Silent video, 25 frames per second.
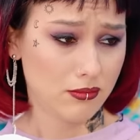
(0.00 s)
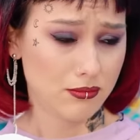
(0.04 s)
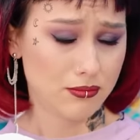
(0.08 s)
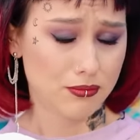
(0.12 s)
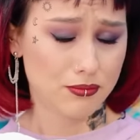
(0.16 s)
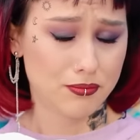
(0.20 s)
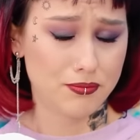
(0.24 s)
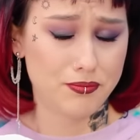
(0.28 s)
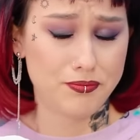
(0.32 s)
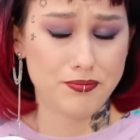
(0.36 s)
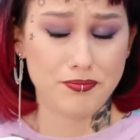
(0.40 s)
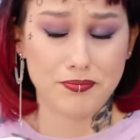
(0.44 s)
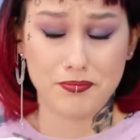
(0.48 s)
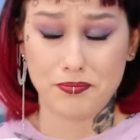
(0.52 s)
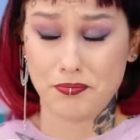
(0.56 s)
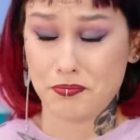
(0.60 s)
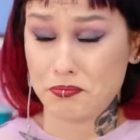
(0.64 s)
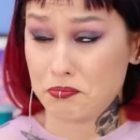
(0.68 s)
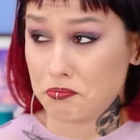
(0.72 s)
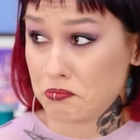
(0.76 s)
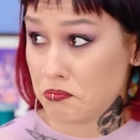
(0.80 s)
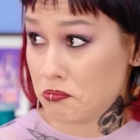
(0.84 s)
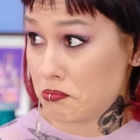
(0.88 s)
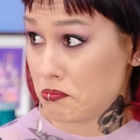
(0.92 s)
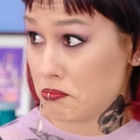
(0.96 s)
I knew
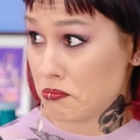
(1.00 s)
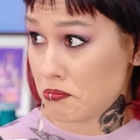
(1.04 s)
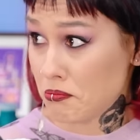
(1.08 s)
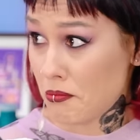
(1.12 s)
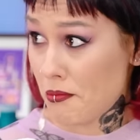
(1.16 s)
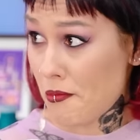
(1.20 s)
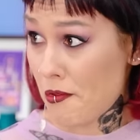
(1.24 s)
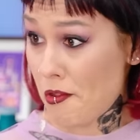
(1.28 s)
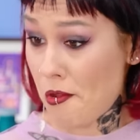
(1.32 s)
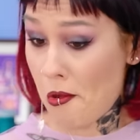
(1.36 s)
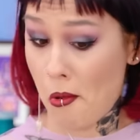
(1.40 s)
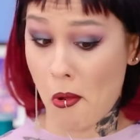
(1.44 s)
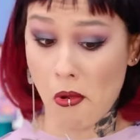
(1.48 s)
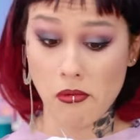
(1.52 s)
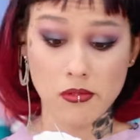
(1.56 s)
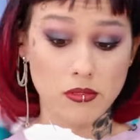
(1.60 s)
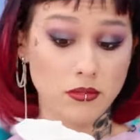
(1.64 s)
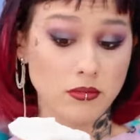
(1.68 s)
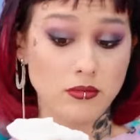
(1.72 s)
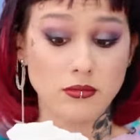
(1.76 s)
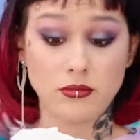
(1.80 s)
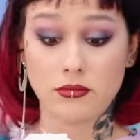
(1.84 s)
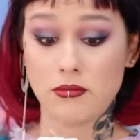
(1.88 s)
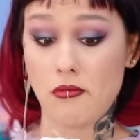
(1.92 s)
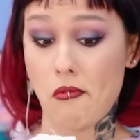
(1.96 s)
it. This
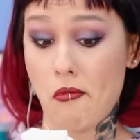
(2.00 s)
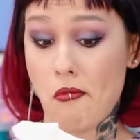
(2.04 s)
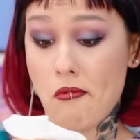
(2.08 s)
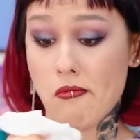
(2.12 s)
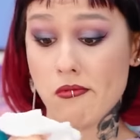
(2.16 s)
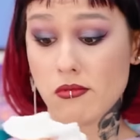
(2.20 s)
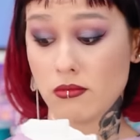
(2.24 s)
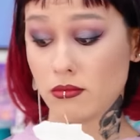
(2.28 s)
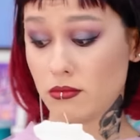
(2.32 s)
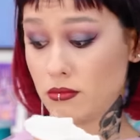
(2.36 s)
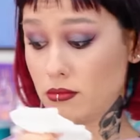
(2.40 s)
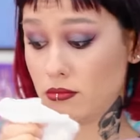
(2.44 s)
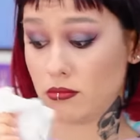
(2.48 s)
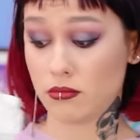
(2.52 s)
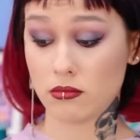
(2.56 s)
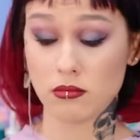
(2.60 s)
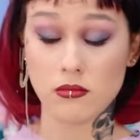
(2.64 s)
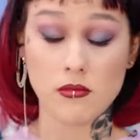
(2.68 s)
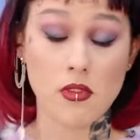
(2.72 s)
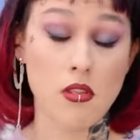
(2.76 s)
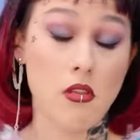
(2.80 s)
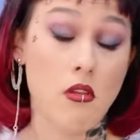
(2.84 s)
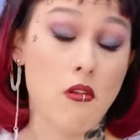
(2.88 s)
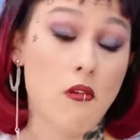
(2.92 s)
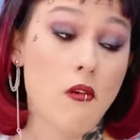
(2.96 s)
happens all the time.
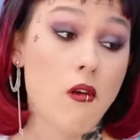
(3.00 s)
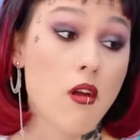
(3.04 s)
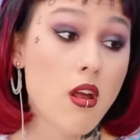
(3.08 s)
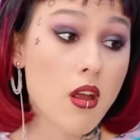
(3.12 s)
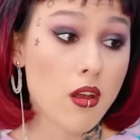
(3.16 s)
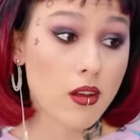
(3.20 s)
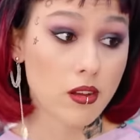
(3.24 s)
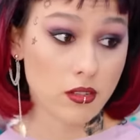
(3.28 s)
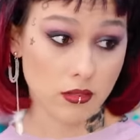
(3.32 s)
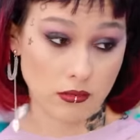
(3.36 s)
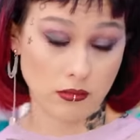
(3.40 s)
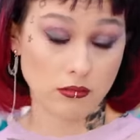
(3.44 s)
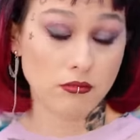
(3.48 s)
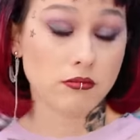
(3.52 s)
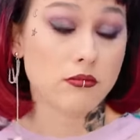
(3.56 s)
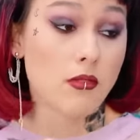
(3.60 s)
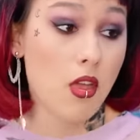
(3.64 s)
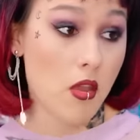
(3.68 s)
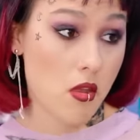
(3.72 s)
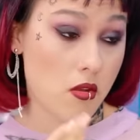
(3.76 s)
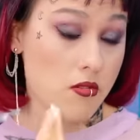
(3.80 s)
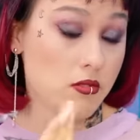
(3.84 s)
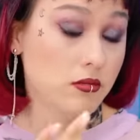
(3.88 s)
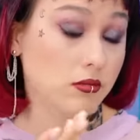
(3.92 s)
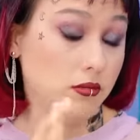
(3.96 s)
Come on,
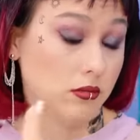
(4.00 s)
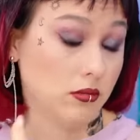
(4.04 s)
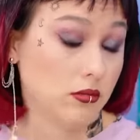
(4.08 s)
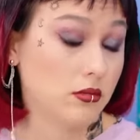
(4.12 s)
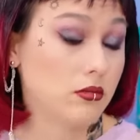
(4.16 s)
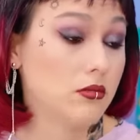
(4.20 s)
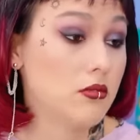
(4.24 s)
let's get on